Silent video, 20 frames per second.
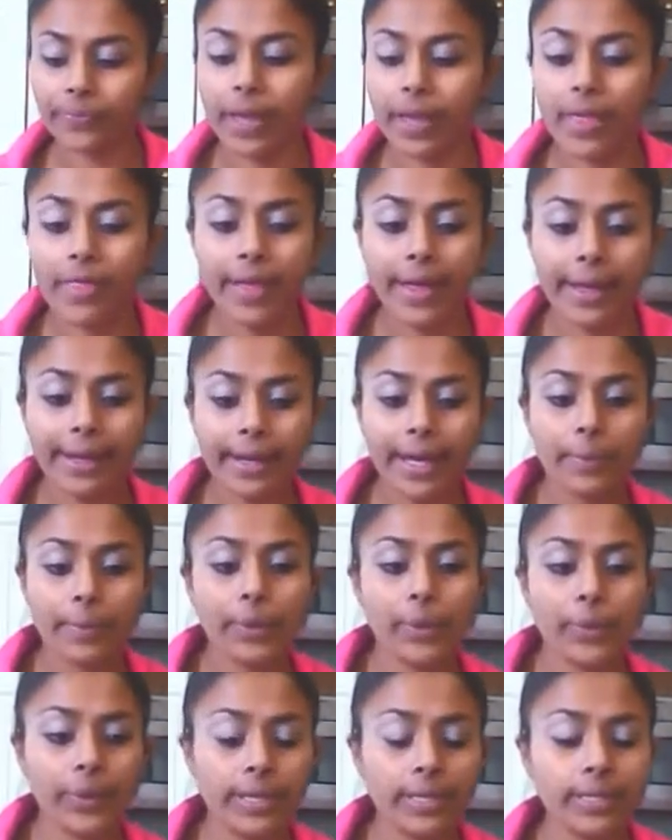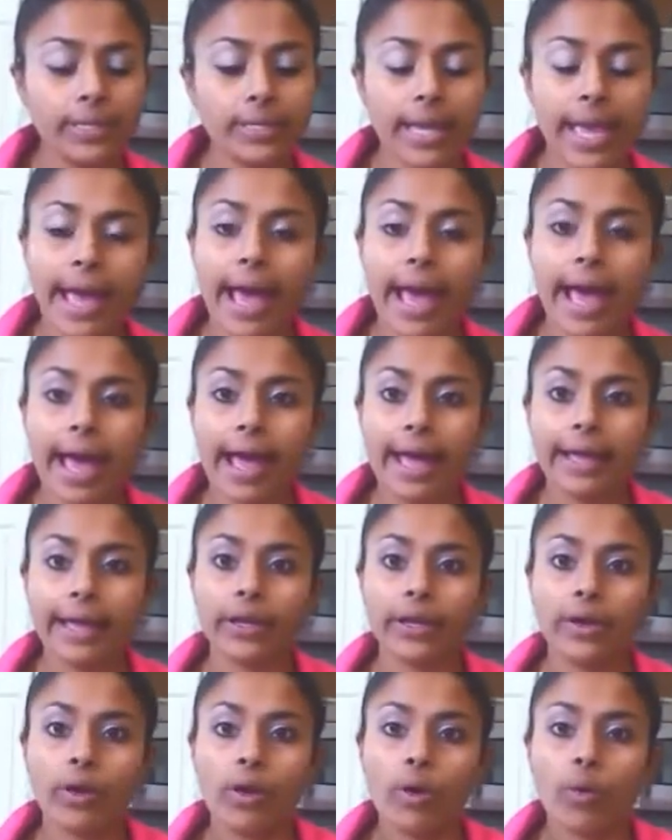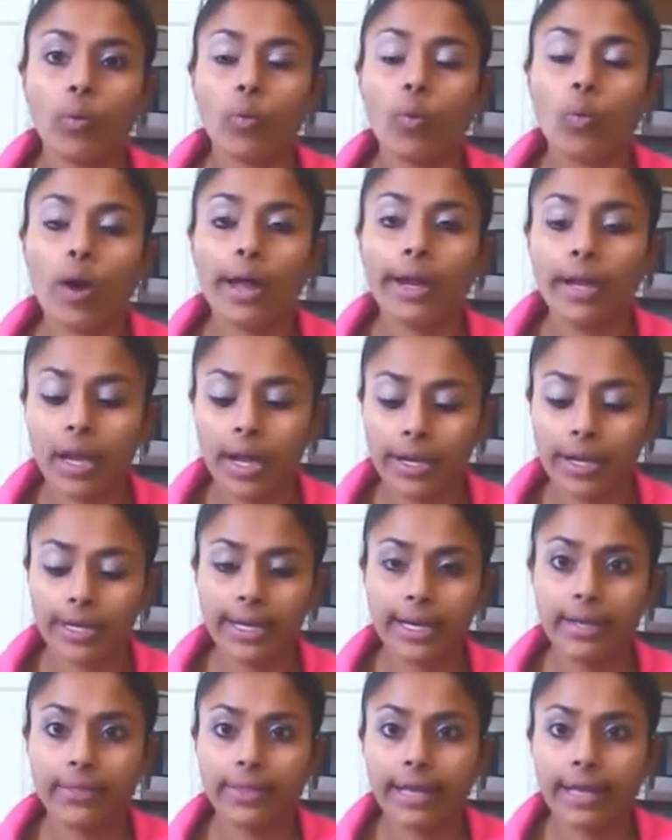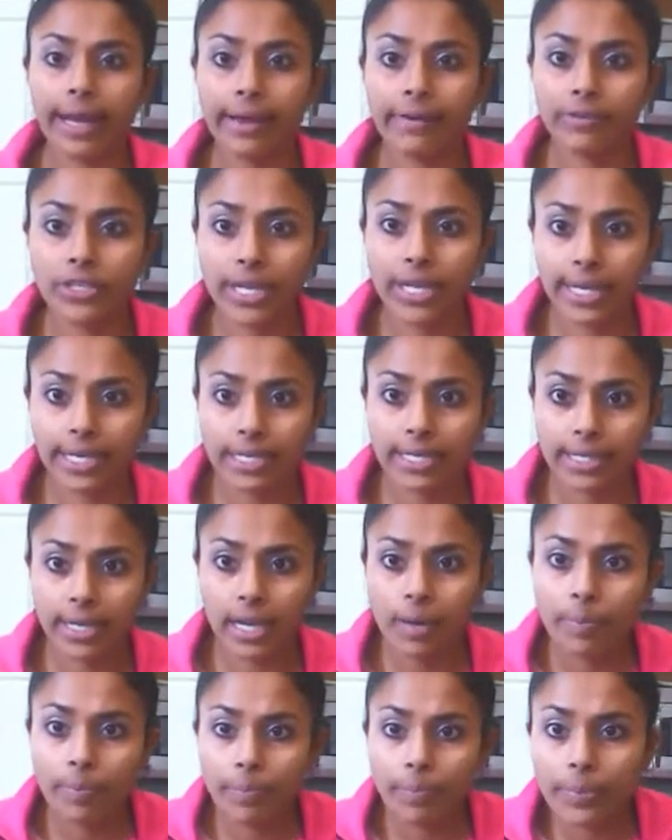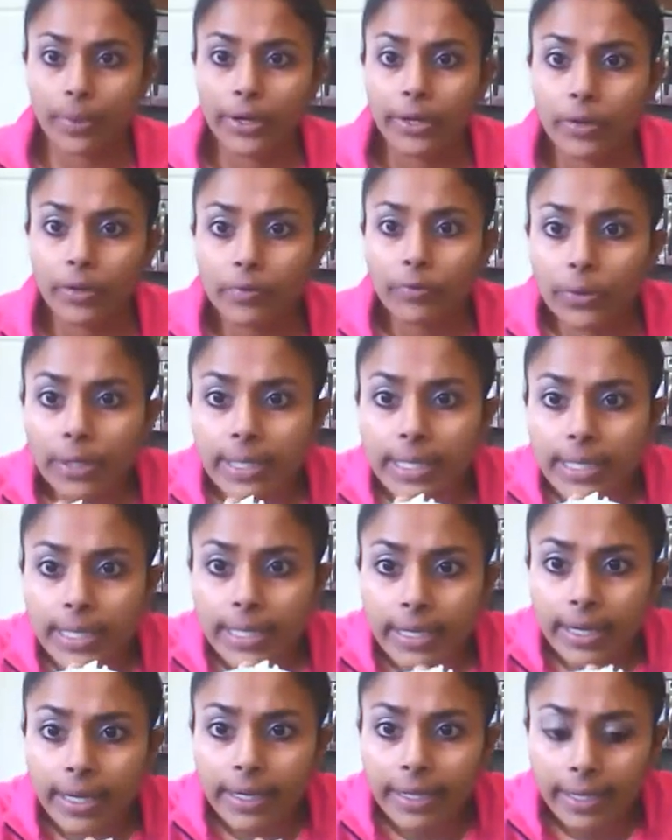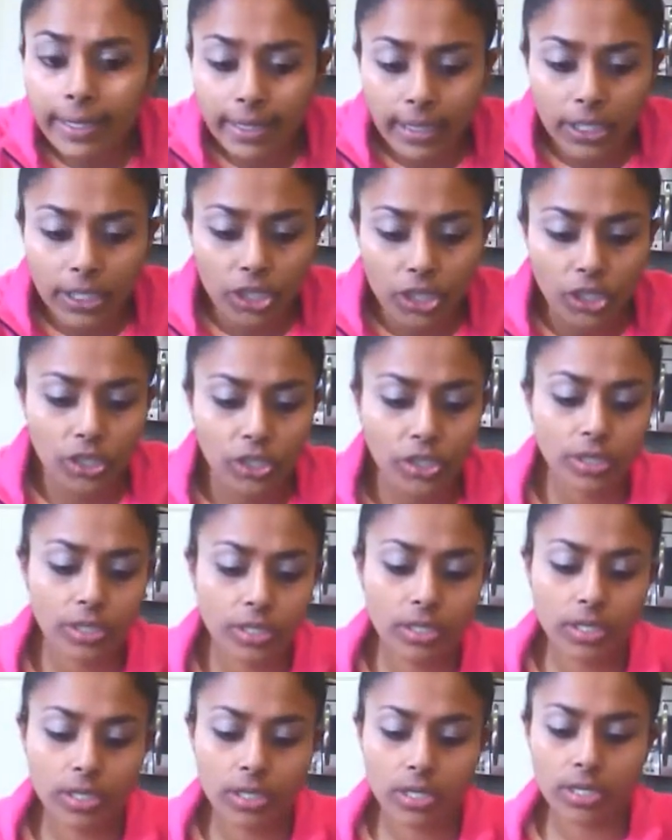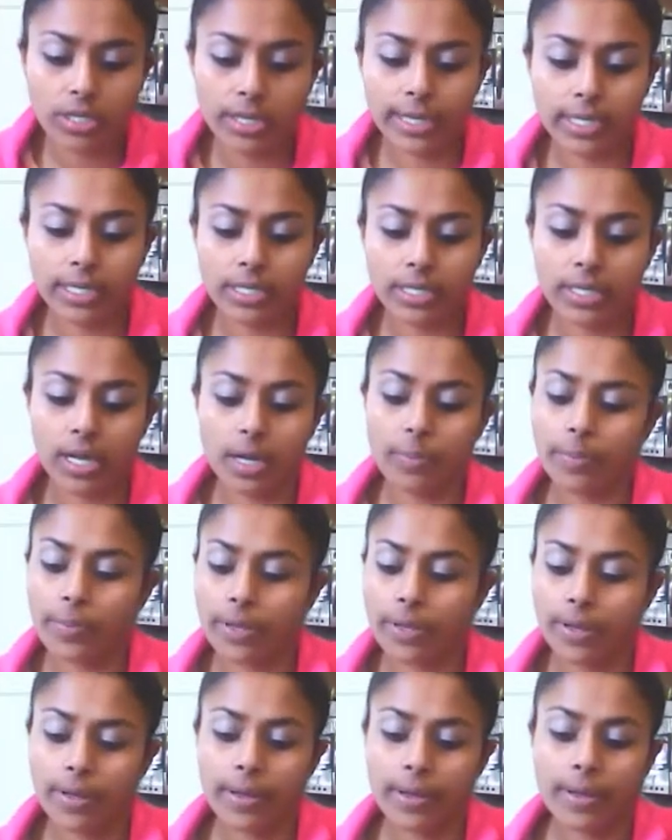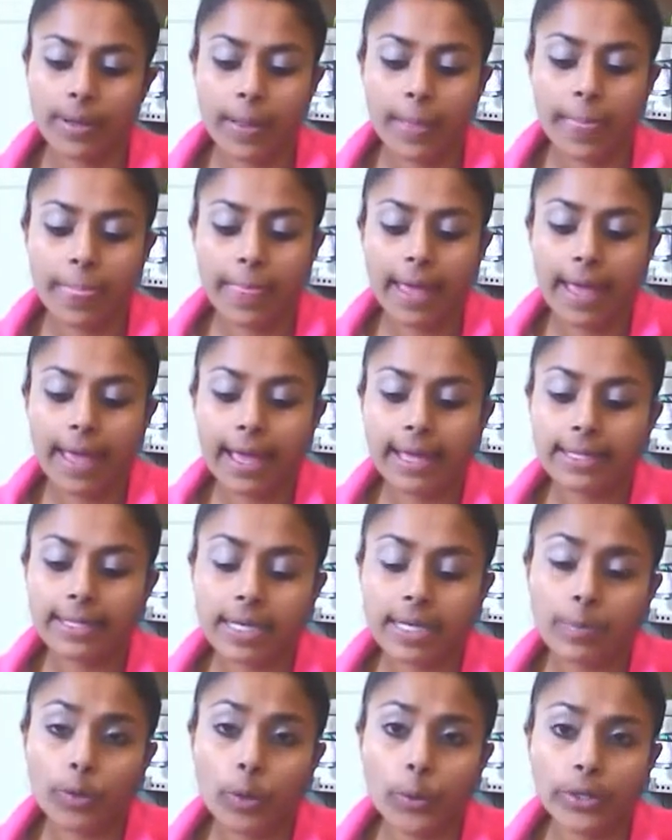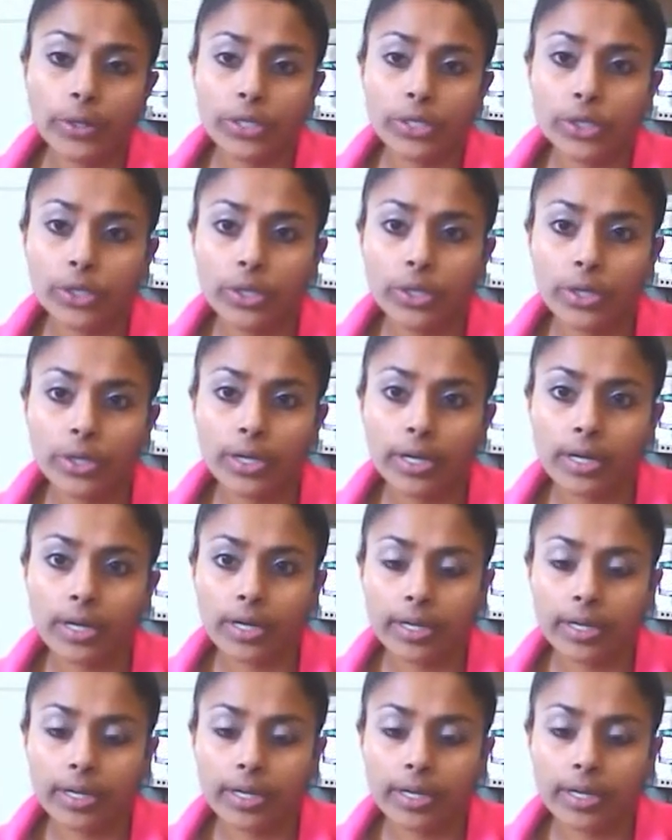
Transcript: And then I'm going to add 1 onion that I've diced up. I don't know if you can see the onion, it's just diced up. And I'm going to cook